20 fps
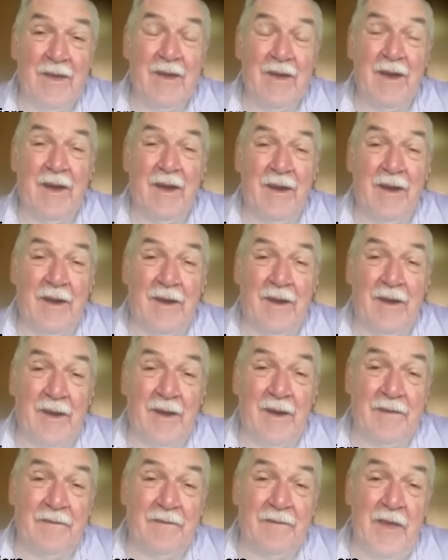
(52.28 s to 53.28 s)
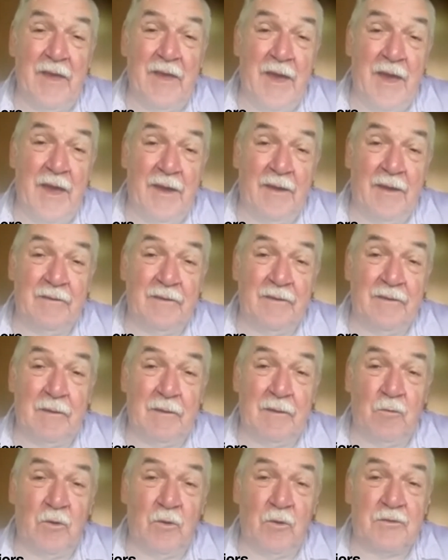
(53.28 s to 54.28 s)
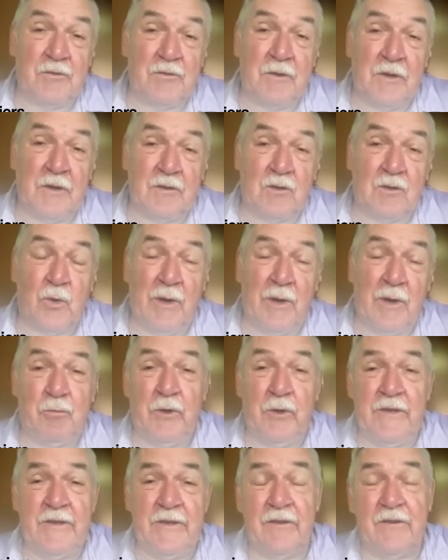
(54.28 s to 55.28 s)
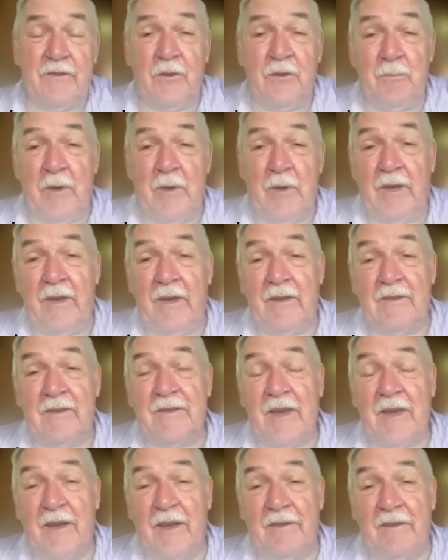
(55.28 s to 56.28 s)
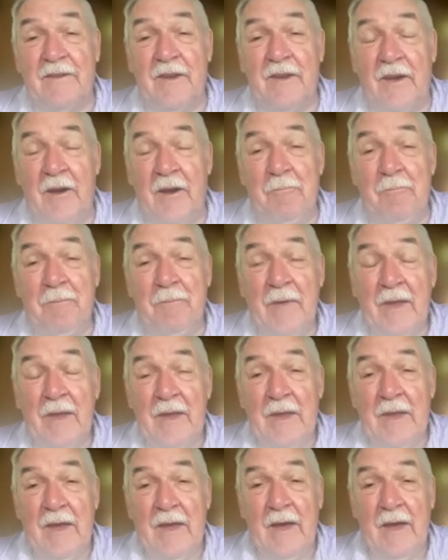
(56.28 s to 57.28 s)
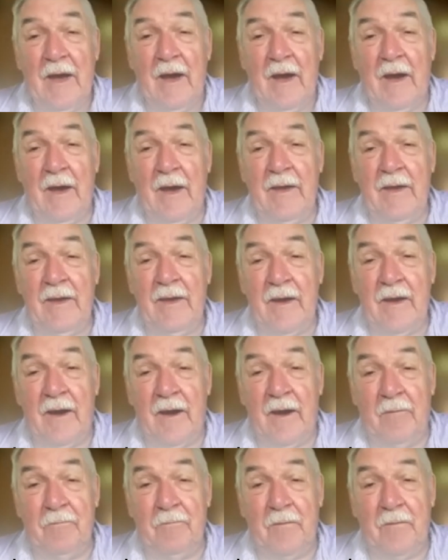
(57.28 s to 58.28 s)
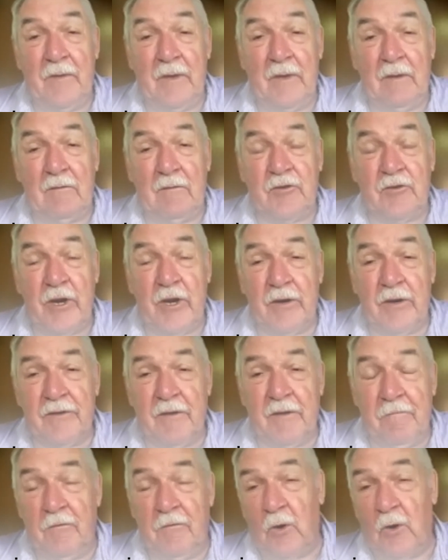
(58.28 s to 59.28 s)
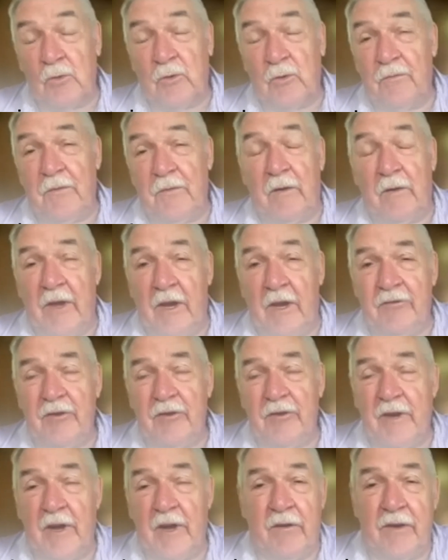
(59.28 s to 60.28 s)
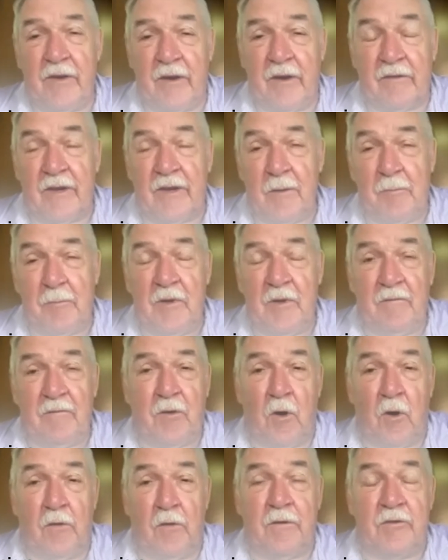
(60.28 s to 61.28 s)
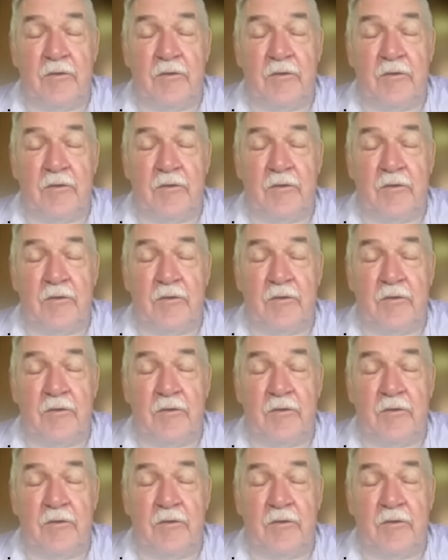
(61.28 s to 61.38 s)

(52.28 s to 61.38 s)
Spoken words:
And which is quite pleasing to me is that I chaired the local foundation down here, deeply involved in